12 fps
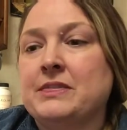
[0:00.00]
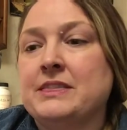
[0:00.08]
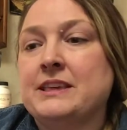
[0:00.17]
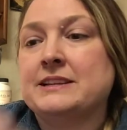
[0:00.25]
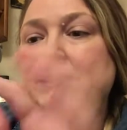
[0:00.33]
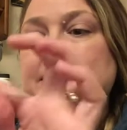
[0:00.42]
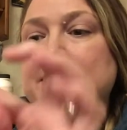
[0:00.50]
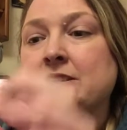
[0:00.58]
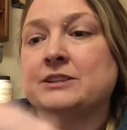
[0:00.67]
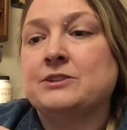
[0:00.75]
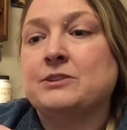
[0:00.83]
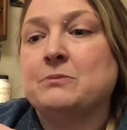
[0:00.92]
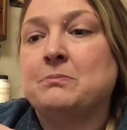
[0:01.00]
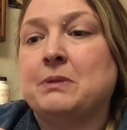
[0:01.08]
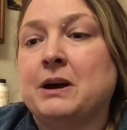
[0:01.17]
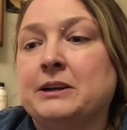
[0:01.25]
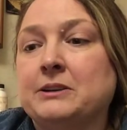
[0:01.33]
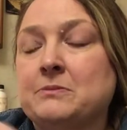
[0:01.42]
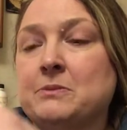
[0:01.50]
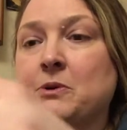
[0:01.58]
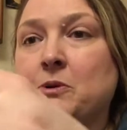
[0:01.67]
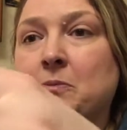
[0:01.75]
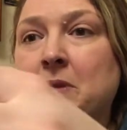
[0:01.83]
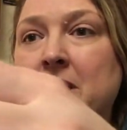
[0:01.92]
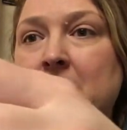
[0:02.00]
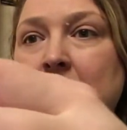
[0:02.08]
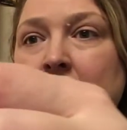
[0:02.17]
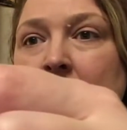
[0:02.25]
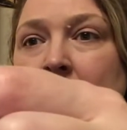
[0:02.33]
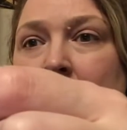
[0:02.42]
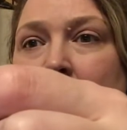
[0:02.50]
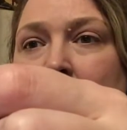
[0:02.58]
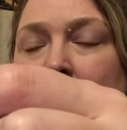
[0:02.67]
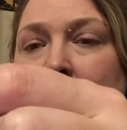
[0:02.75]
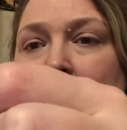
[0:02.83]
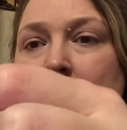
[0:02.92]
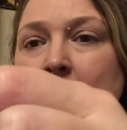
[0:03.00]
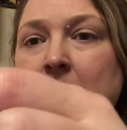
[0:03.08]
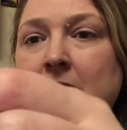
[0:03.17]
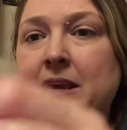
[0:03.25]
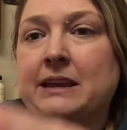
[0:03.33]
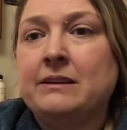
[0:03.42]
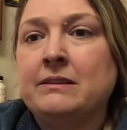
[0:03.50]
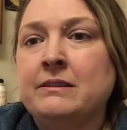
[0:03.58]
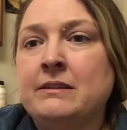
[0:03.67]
this into the bottom opening here on the blade.